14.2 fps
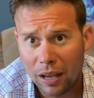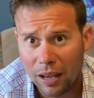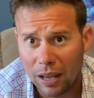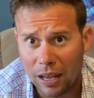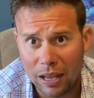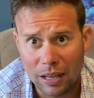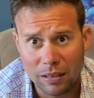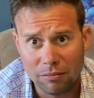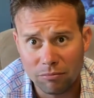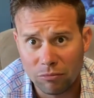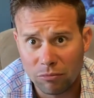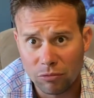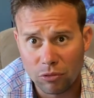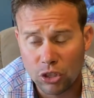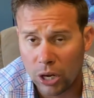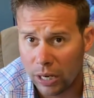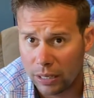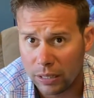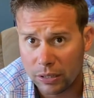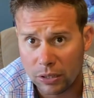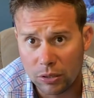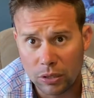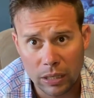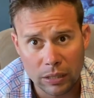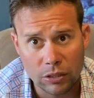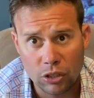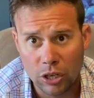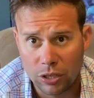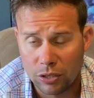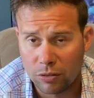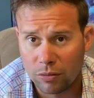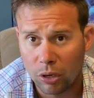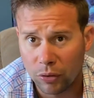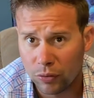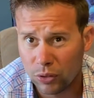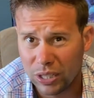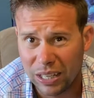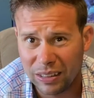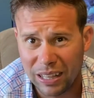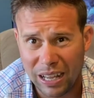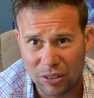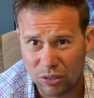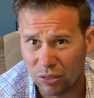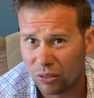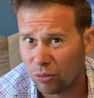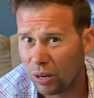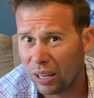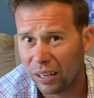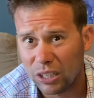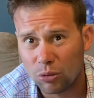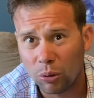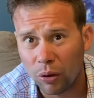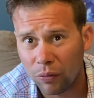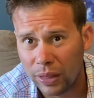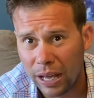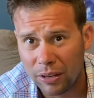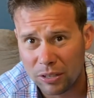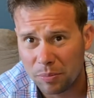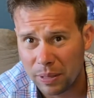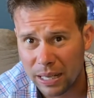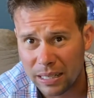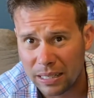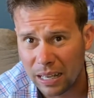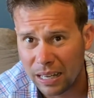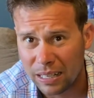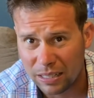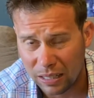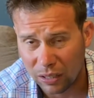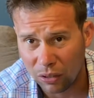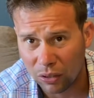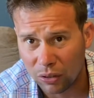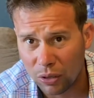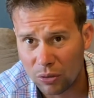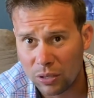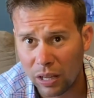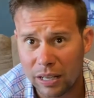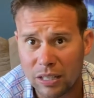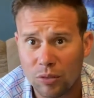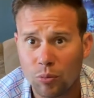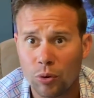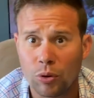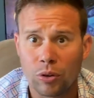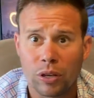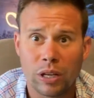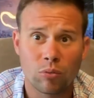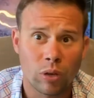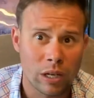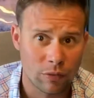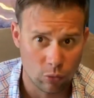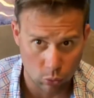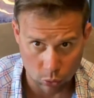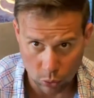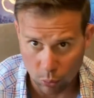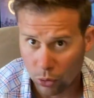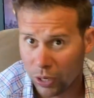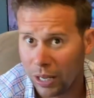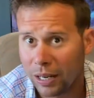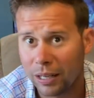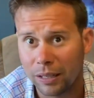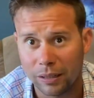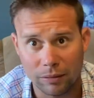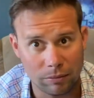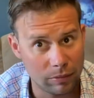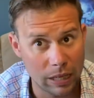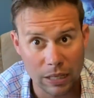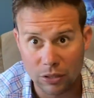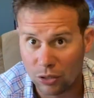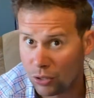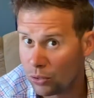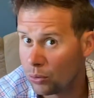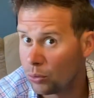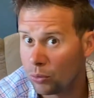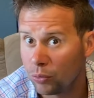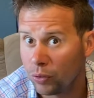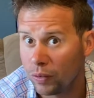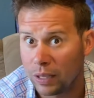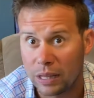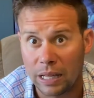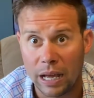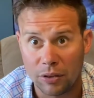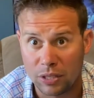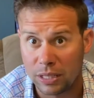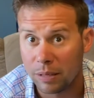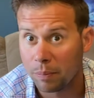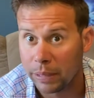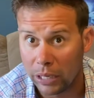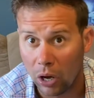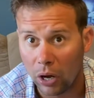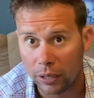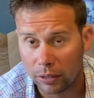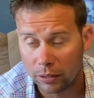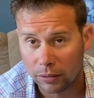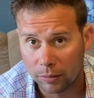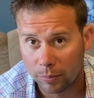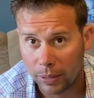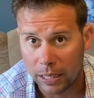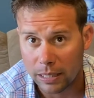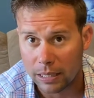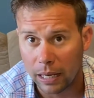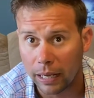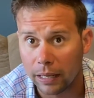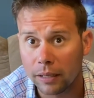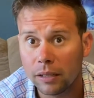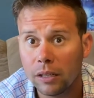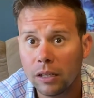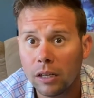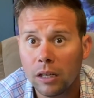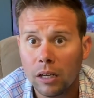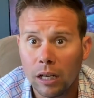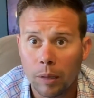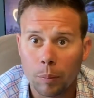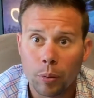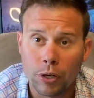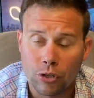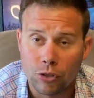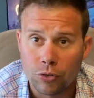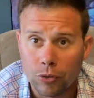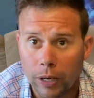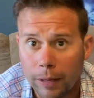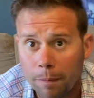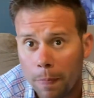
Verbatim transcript: in shotguns, uh, just over 10,000, around like 12,000 PSI, something along those lines. We're in rifles, we're getting into 50,000 and beyond PSI in pressures, right?